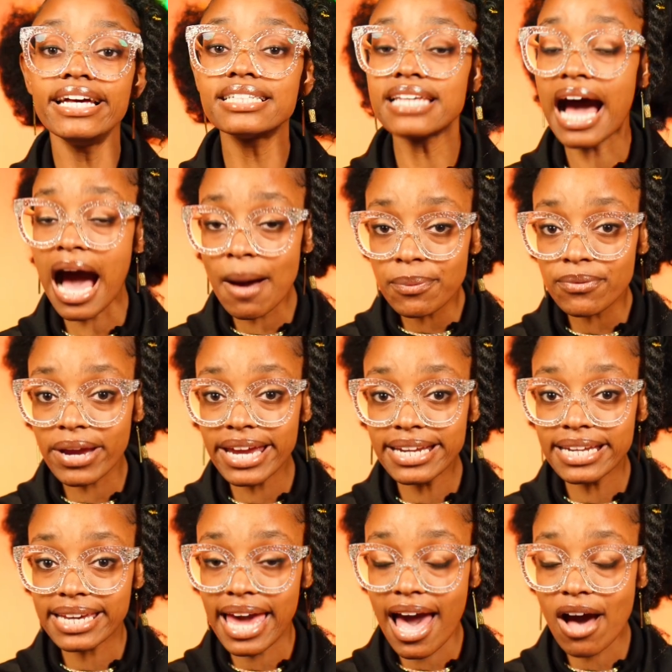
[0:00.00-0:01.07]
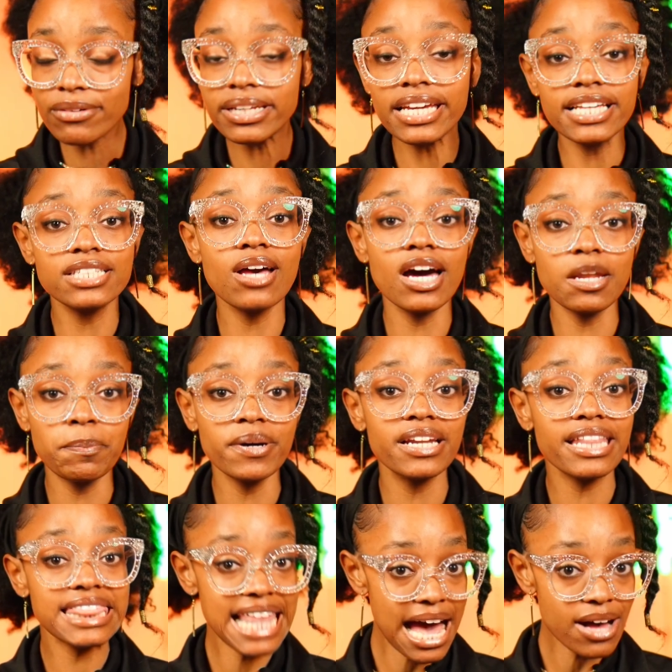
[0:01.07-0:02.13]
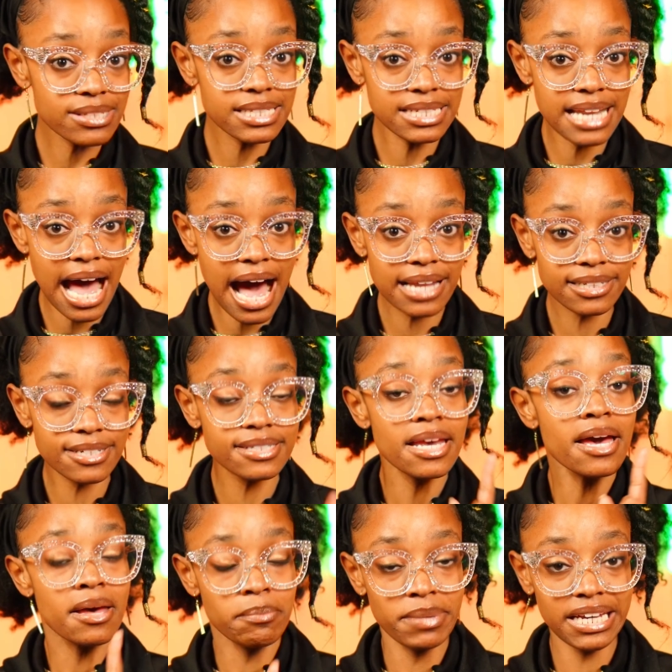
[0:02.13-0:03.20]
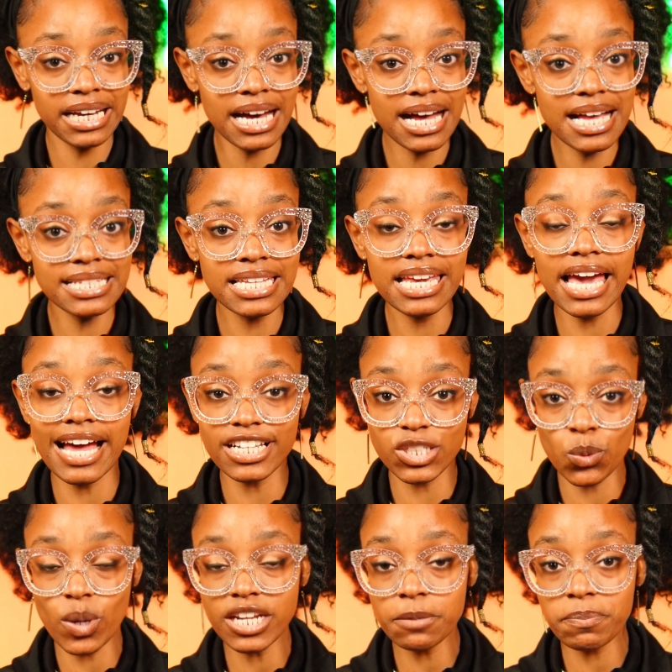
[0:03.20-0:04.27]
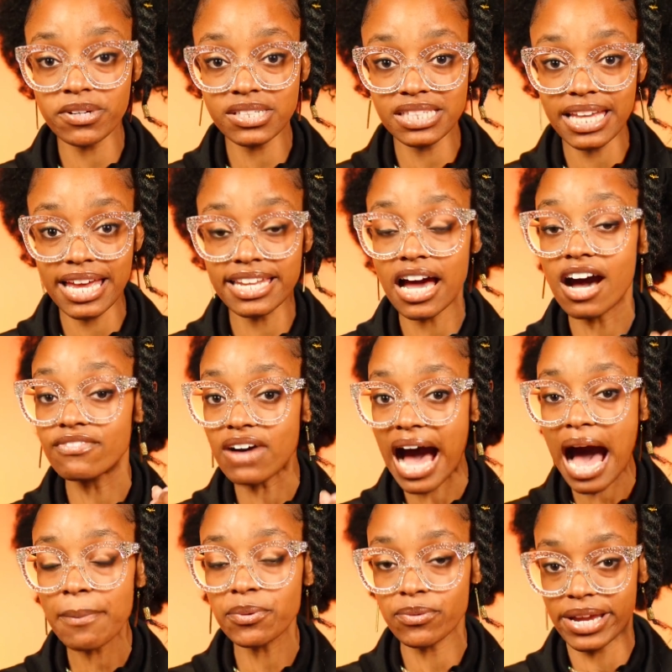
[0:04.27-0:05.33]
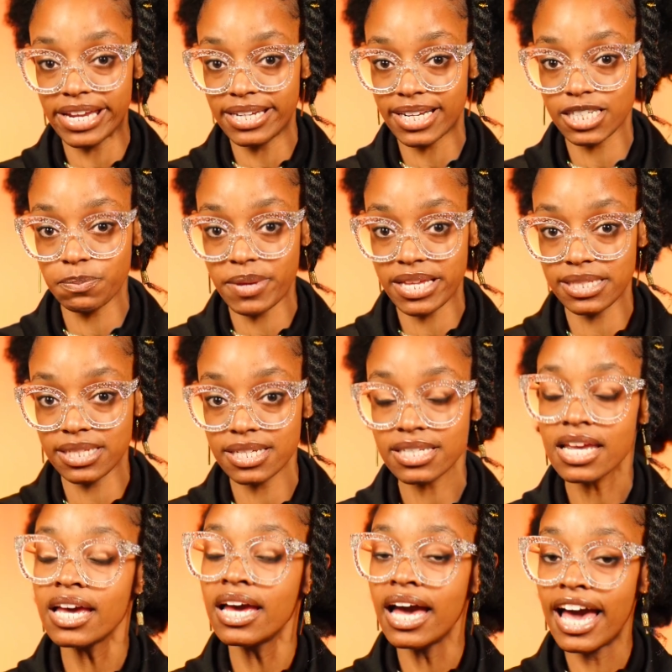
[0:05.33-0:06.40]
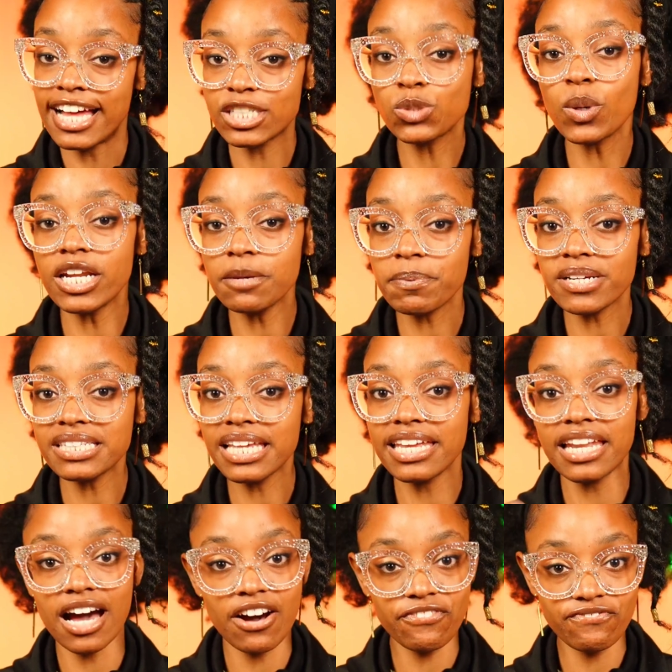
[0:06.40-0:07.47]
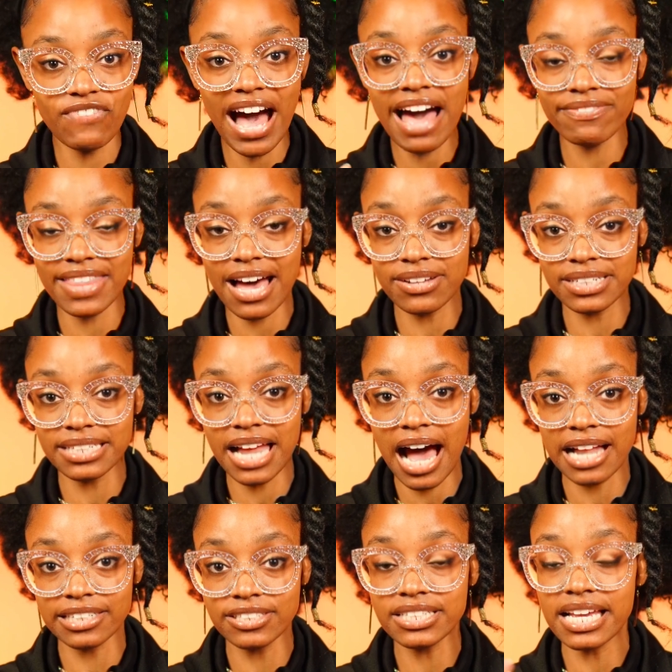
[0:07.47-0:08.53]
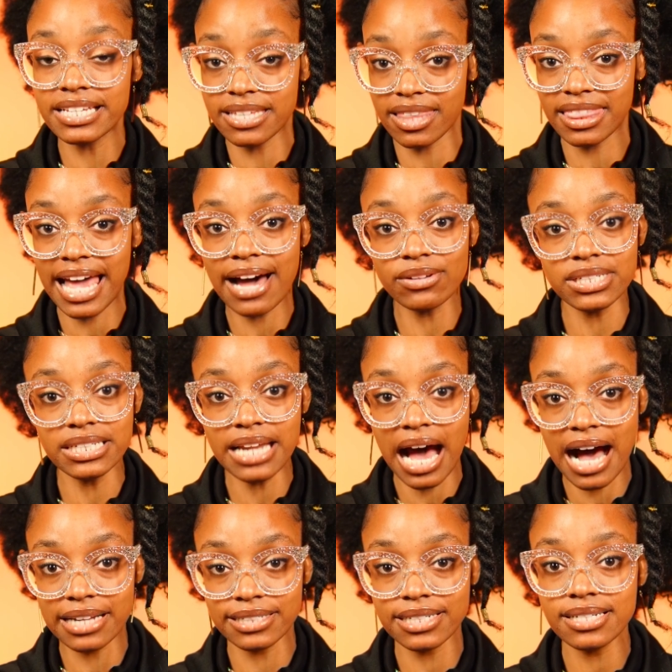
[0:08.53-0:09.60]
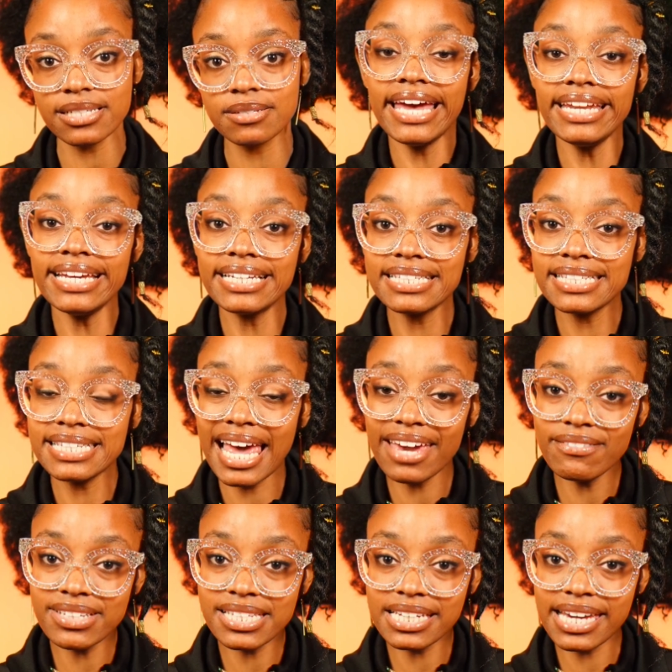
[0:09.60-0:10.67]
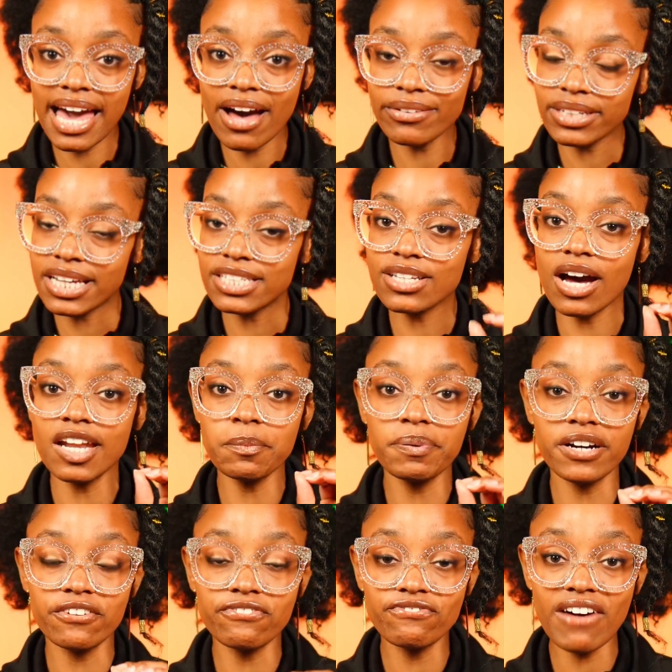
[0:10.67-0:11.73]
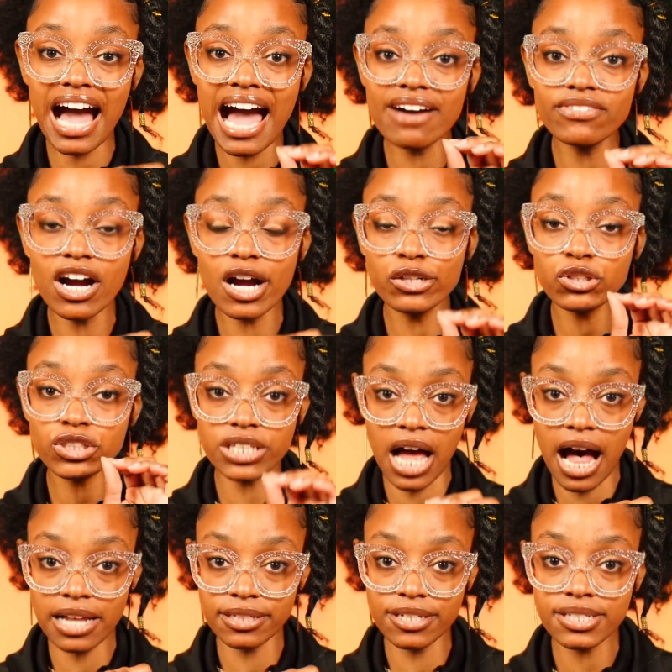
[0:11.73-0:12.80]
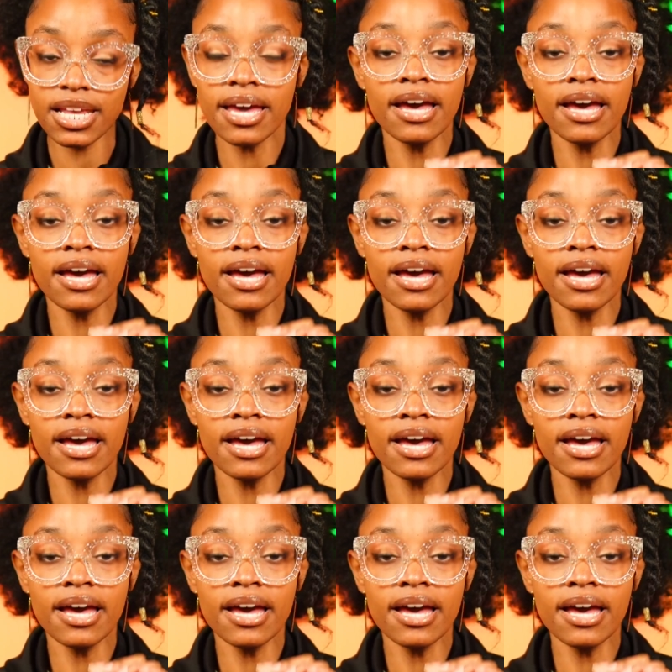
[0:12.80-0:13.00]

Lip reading: his operating account, he's going to put $1,000 because he had 20% of operating expenses, and 20% of $5,000 is $1,000. In his savings account, he's going to put $500